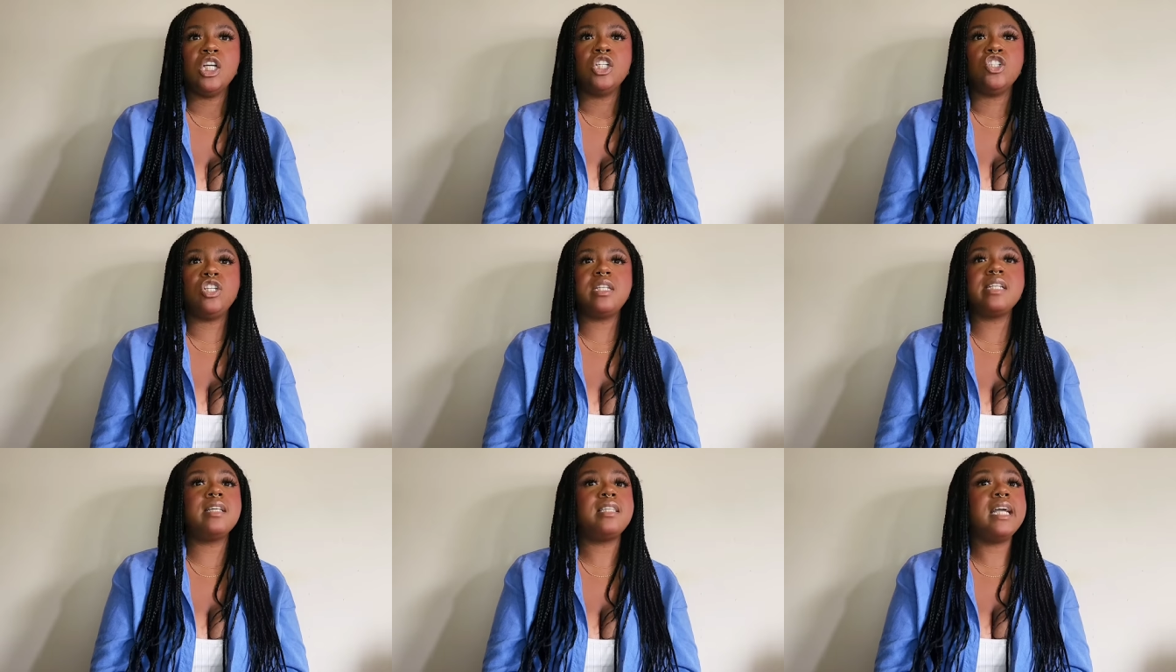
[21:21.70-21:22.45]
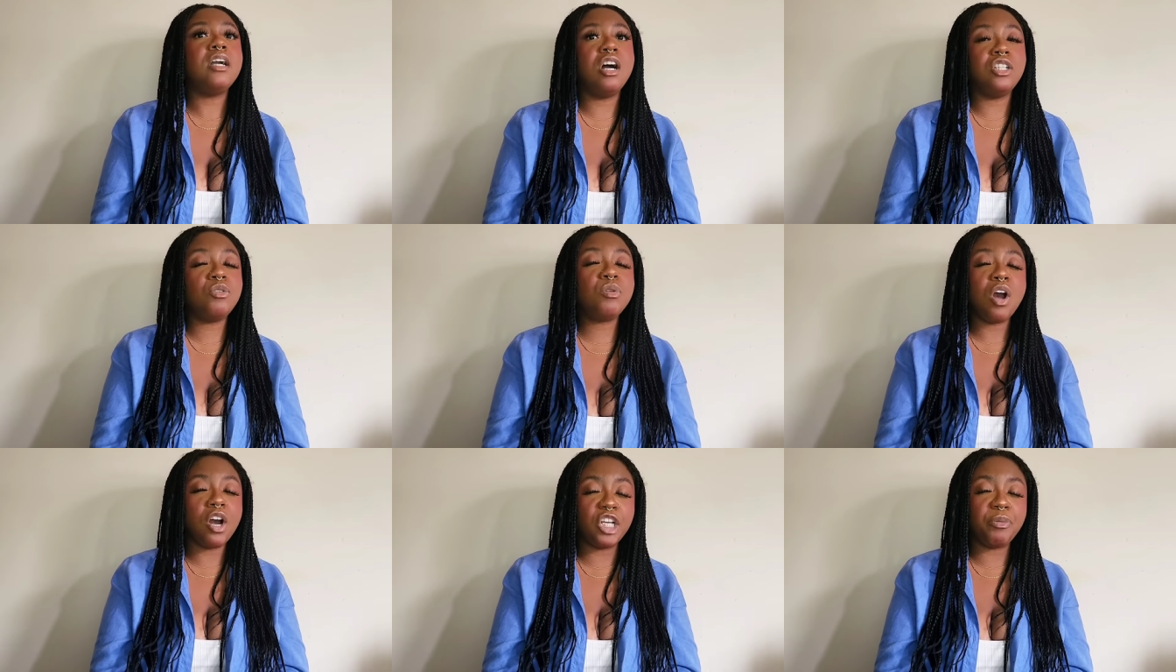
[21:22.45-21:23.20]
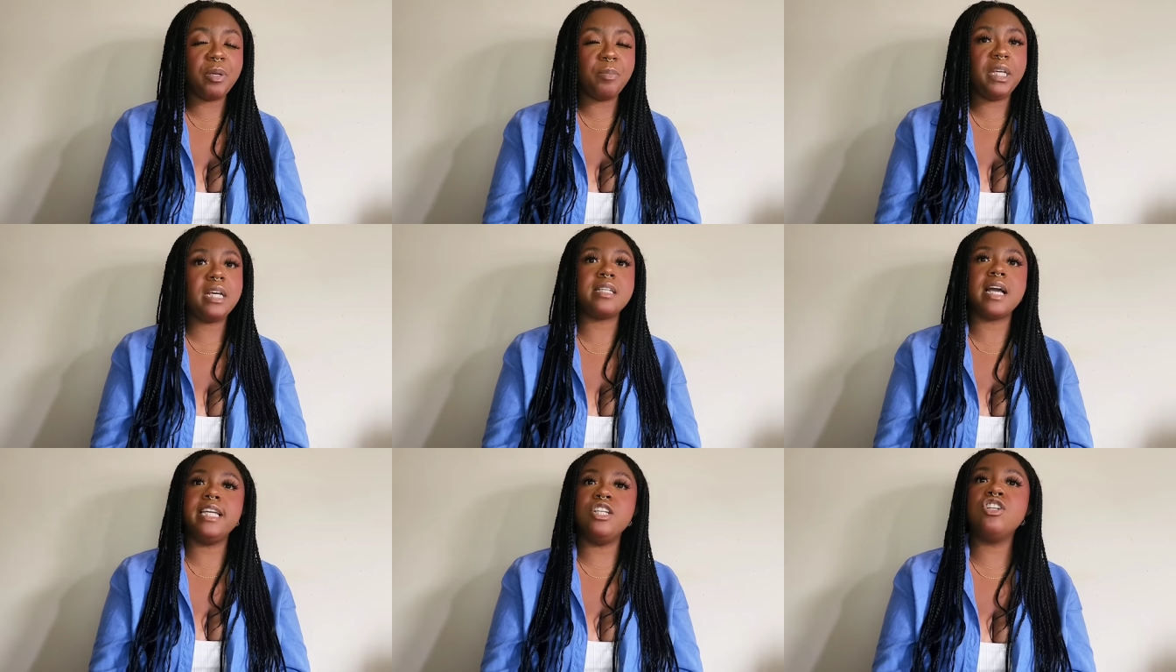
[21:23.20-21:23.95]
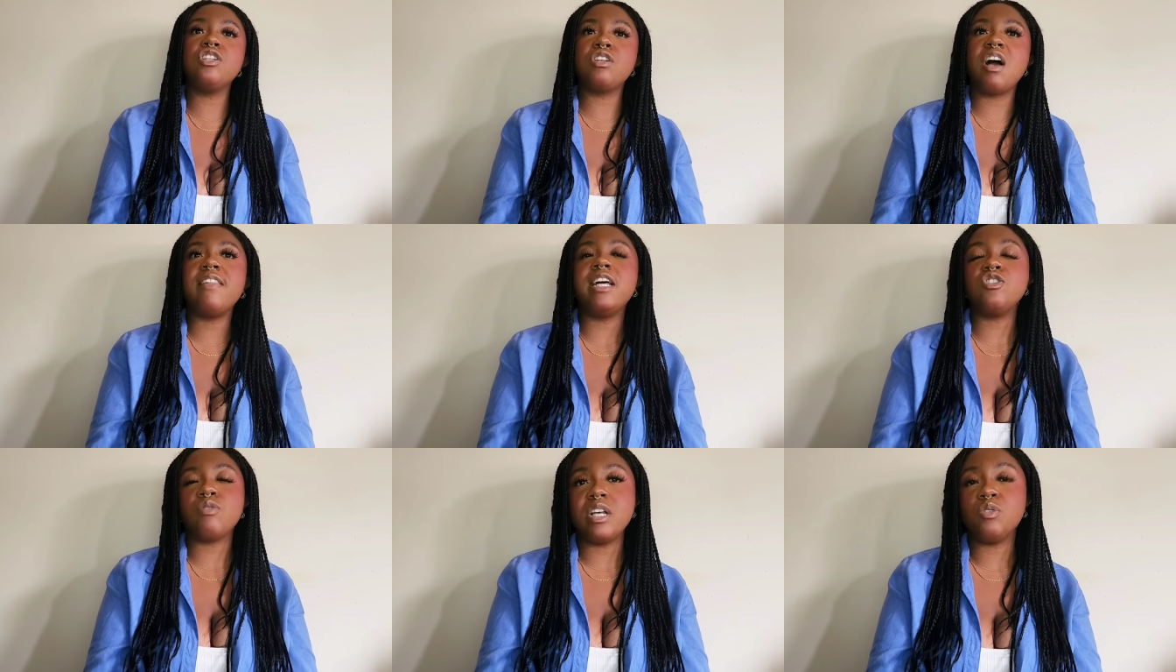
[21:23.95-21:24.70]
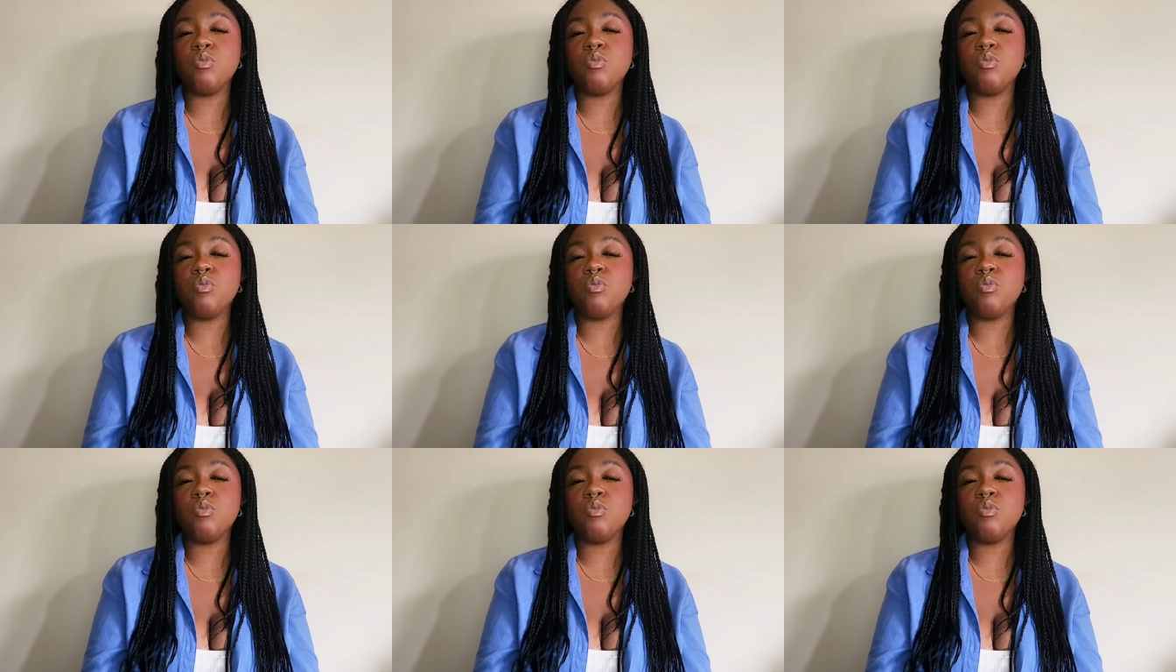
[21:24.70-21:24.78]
She says that they got into an argument because Aisha saw that Trez